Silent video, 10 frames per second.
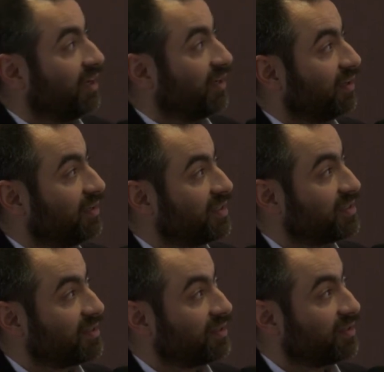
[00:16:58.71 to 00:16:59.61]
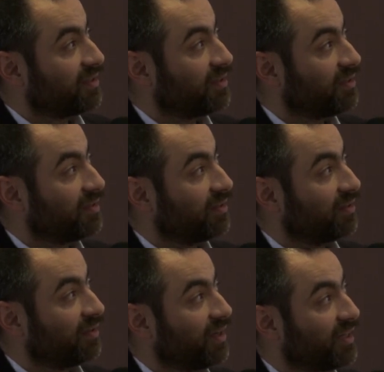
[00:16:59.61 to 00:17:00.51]
This
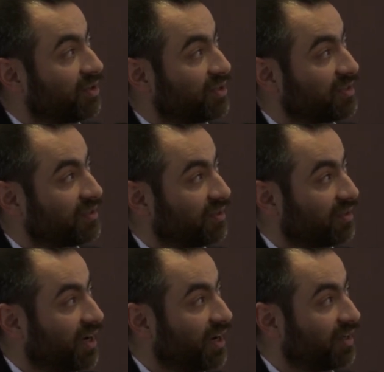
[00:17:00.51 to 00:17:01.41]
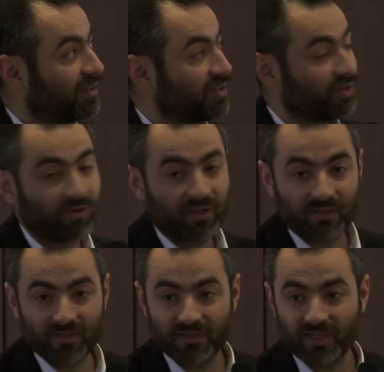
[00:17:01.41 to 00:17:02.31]
letters height is
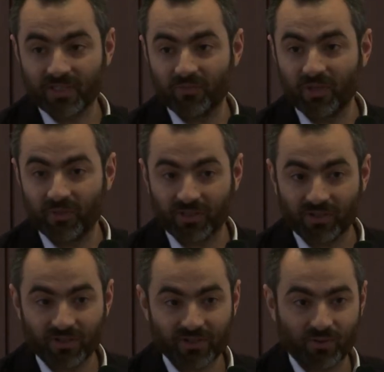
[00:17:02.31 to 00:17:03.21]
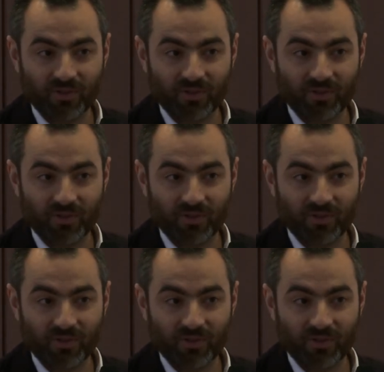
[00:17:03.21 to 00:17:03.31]
only 6 millimeters, so